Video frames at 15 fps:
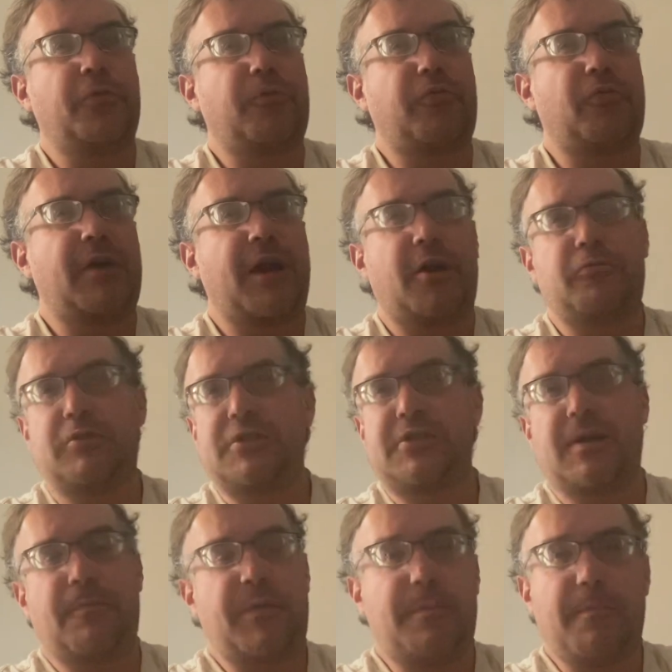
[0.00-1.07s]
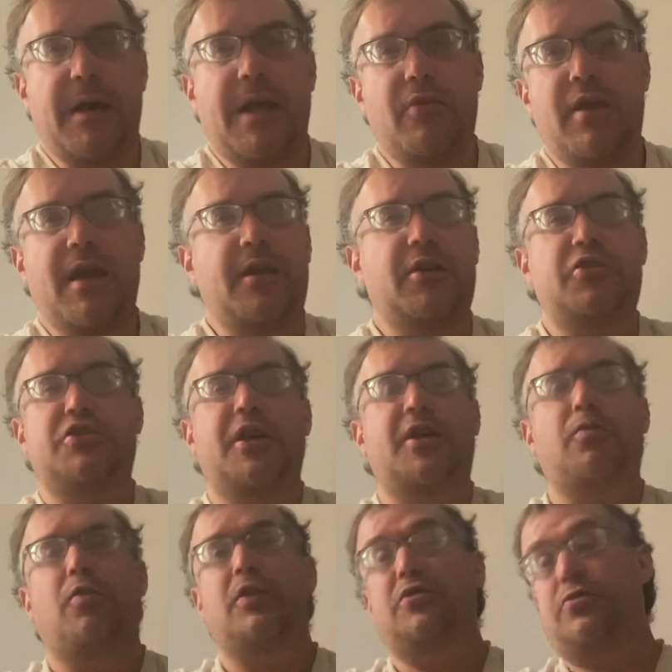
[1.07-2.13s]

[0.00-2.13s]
300 something by the end of January.